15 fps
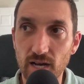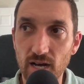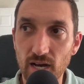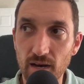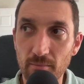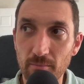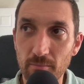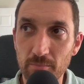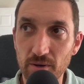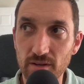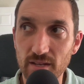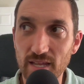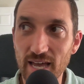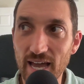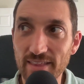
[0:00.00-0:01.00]

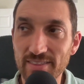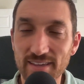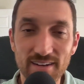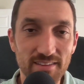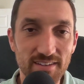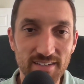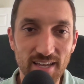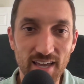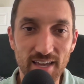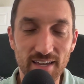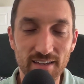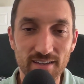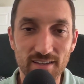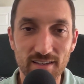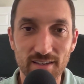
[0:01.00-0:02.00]
But at the end of the
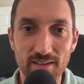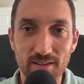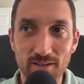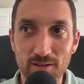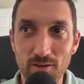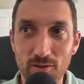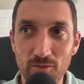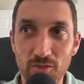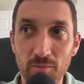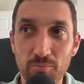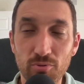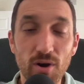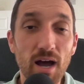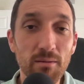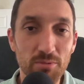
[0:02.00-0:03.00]
day, the
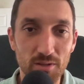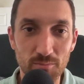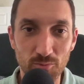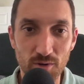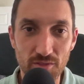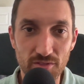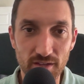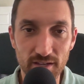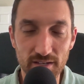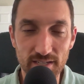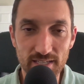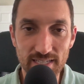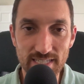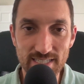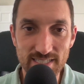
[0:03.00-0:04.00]
problem with
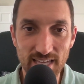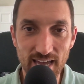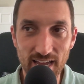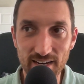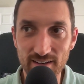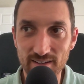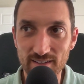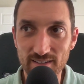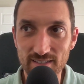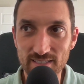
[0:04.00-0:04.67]
it is that